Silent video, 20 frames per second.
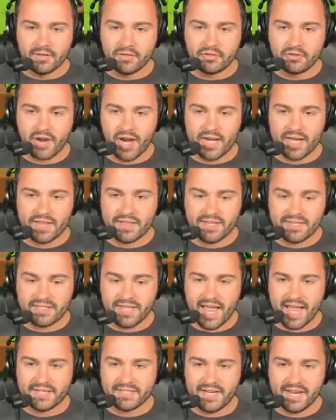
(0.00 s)
Tried to get this
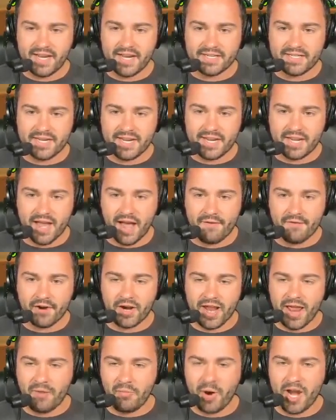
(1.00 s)
last DDT
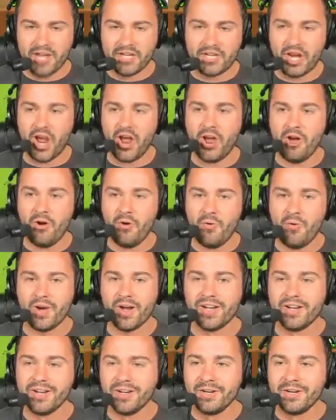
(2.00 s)
covered, and we do!